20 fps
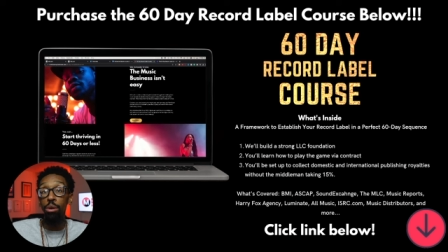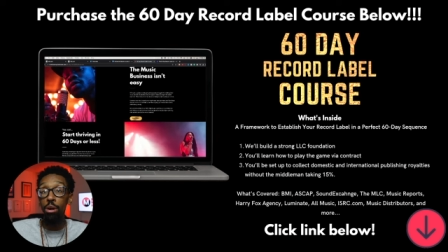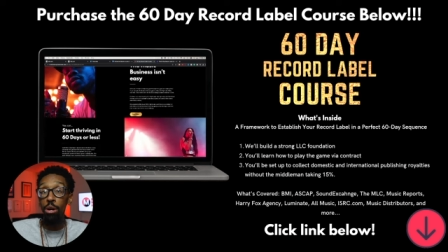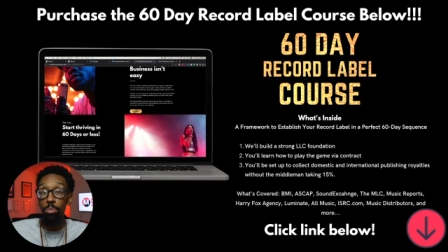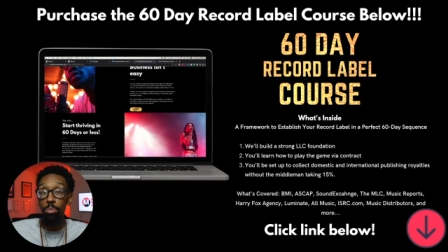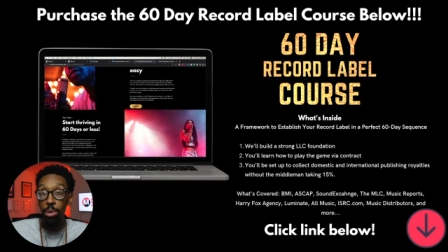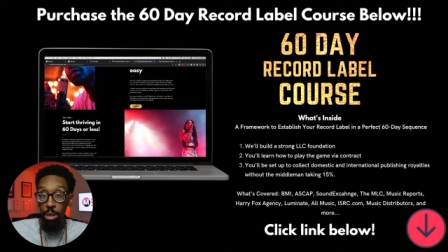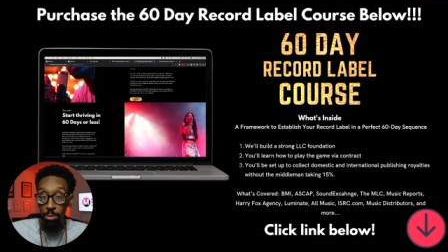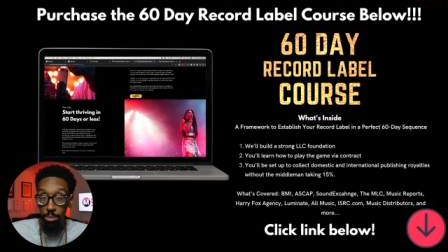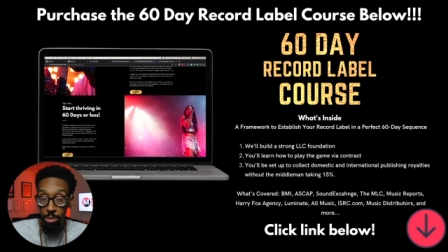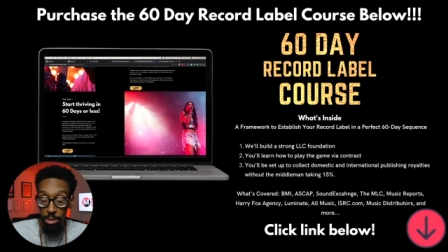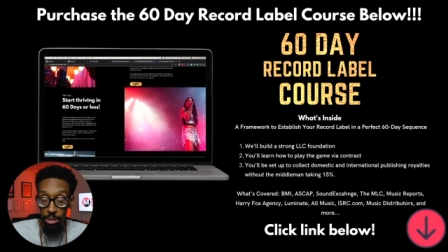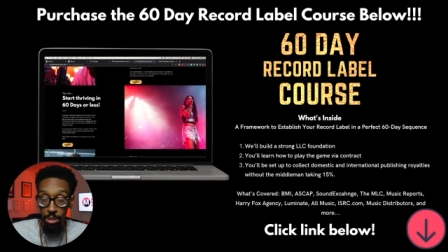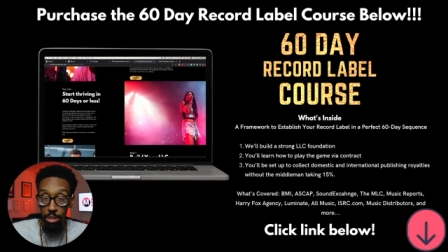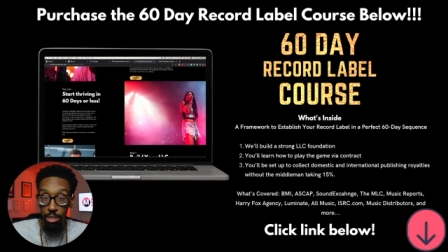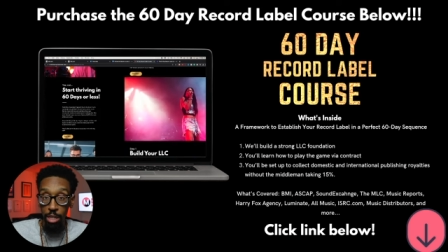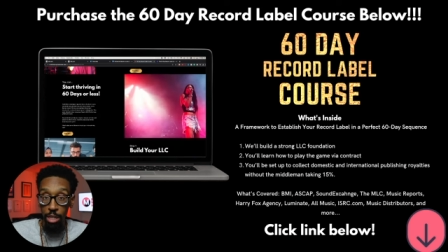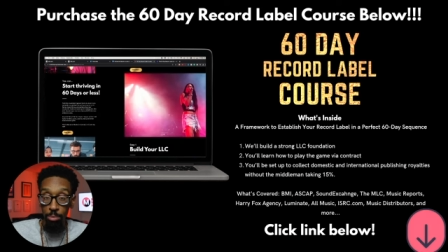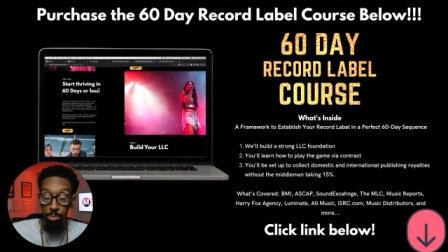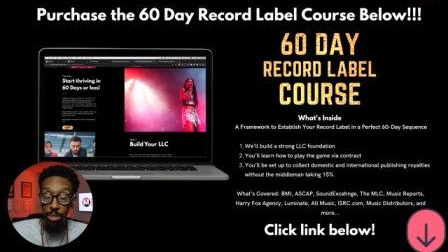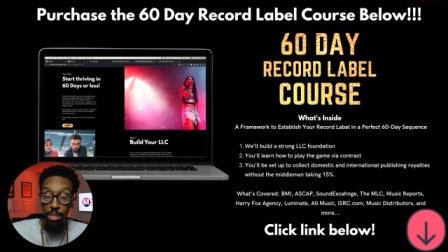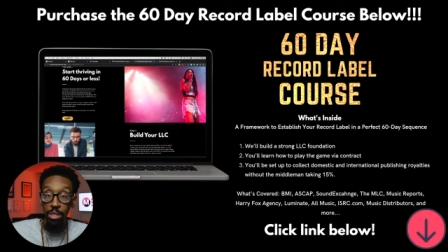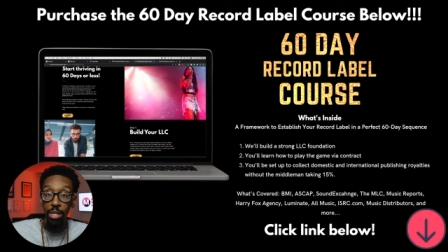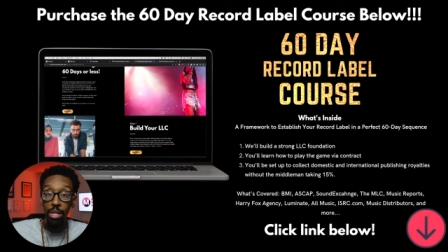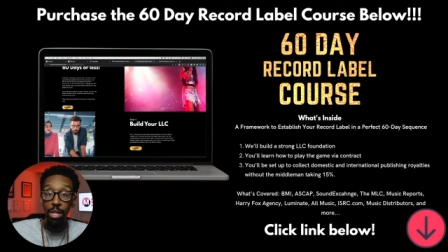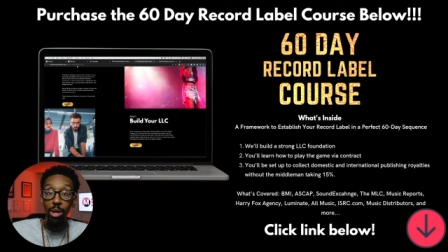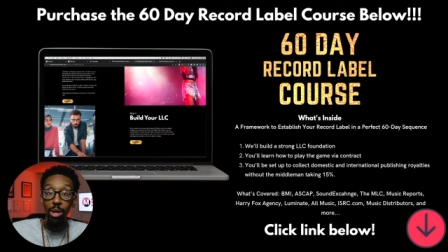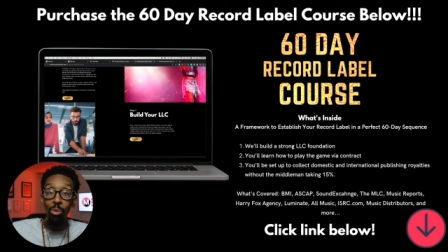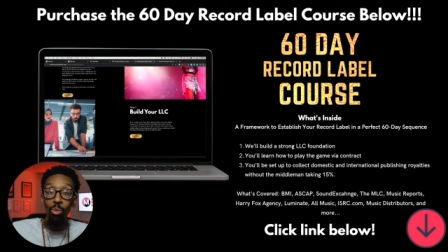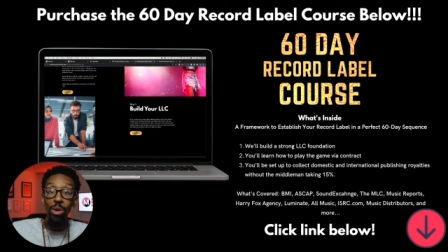or publishing company
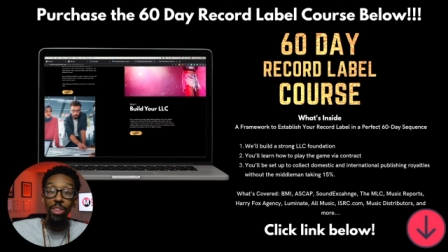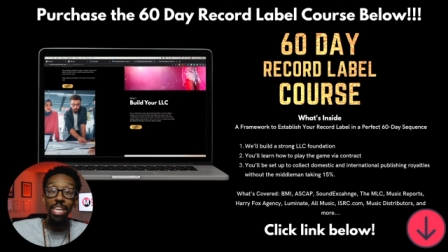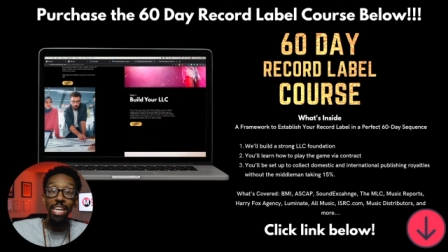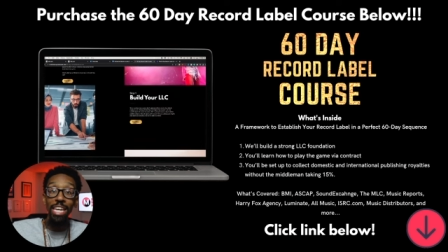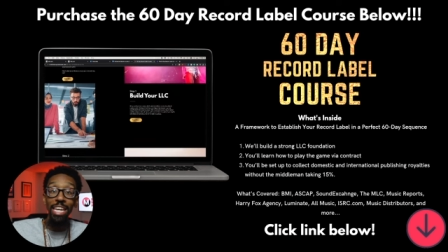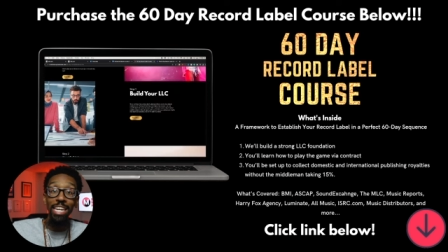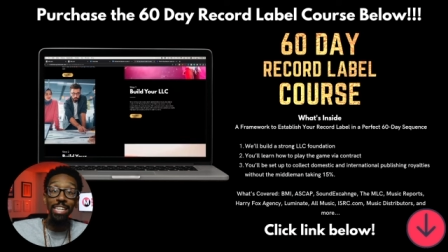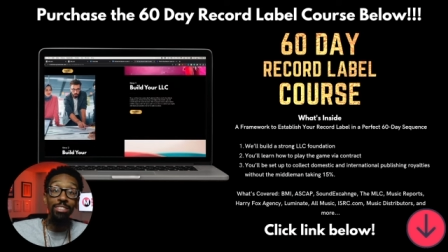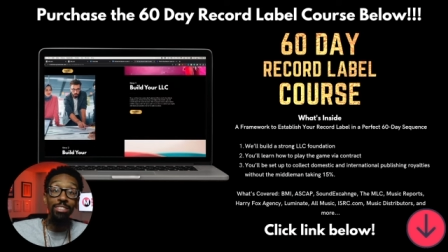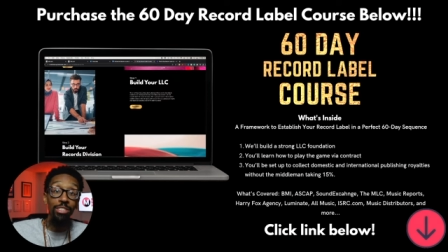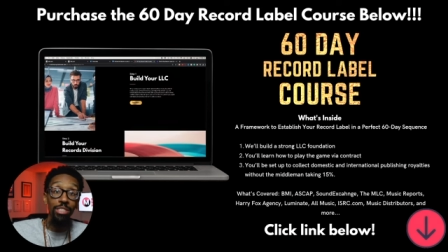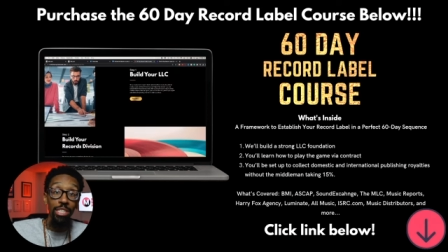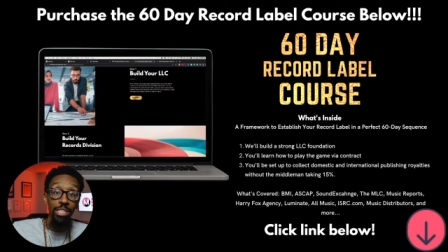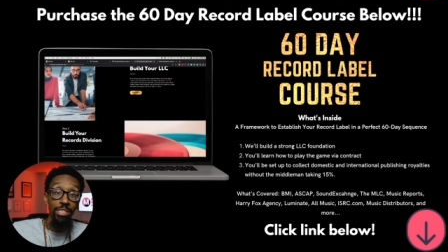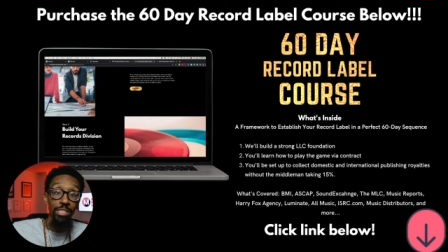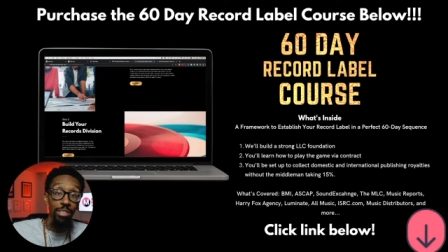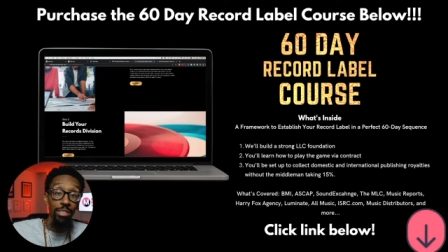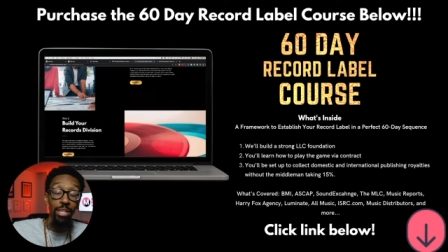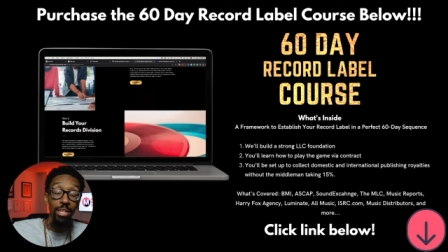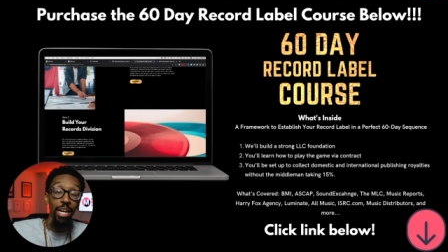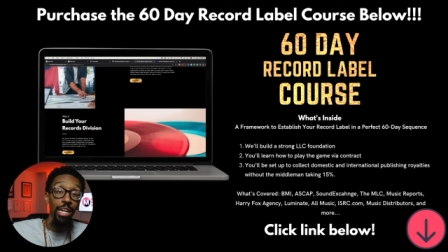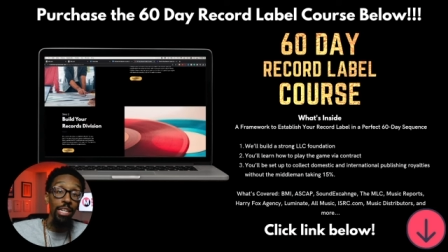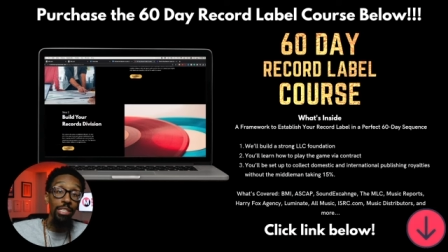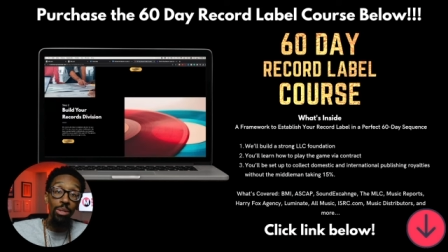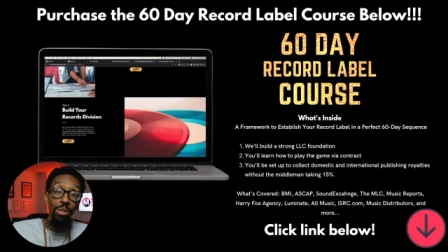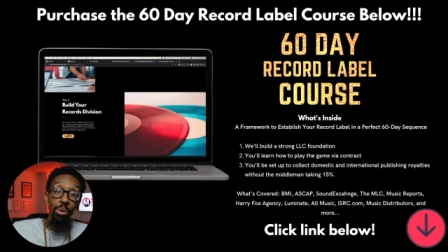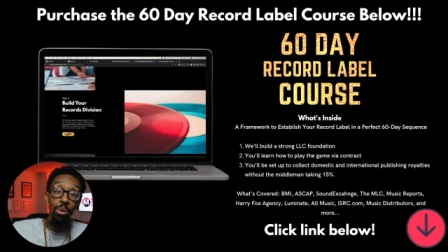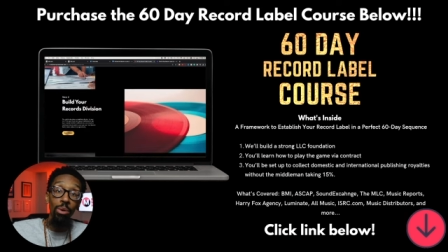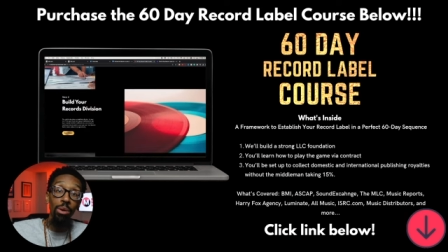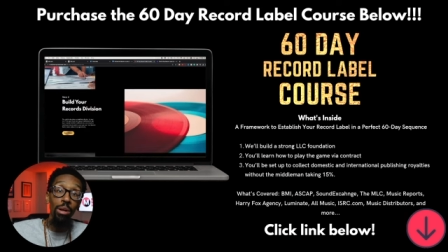within 60
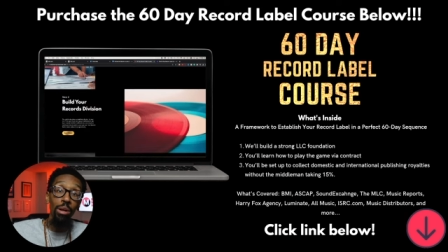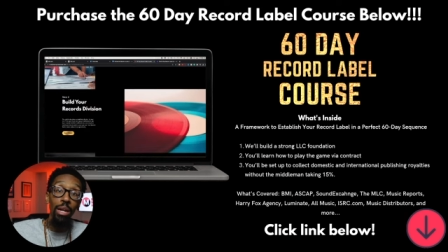days or